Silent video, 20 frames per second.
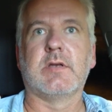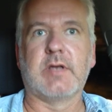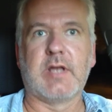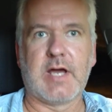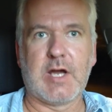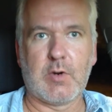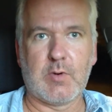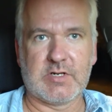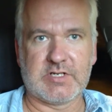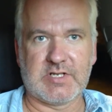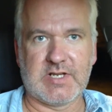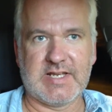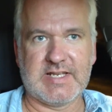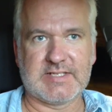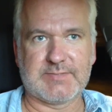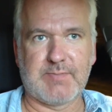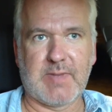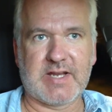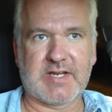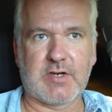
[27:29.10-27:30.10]
Now at
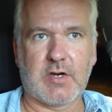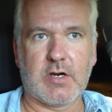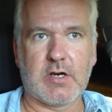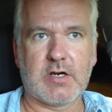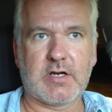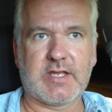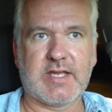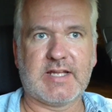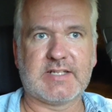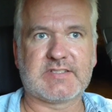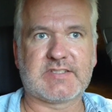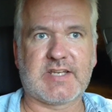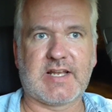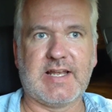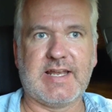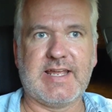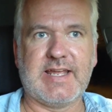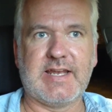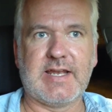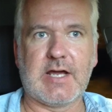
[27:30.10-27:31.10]
least my car gets
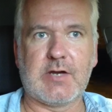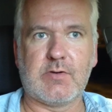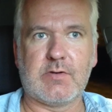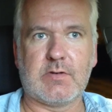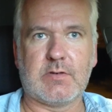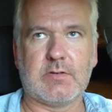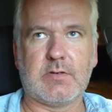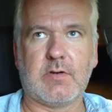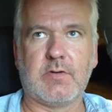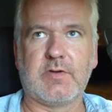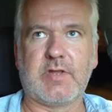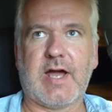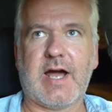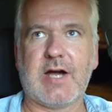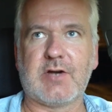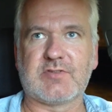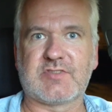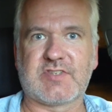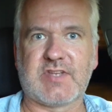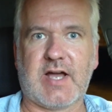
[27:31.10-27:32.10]
clean on the
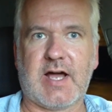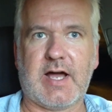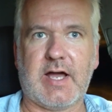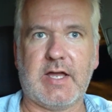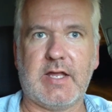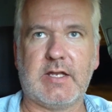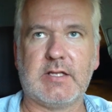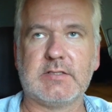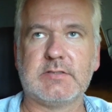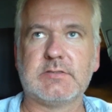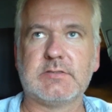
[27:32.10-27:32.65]
outside.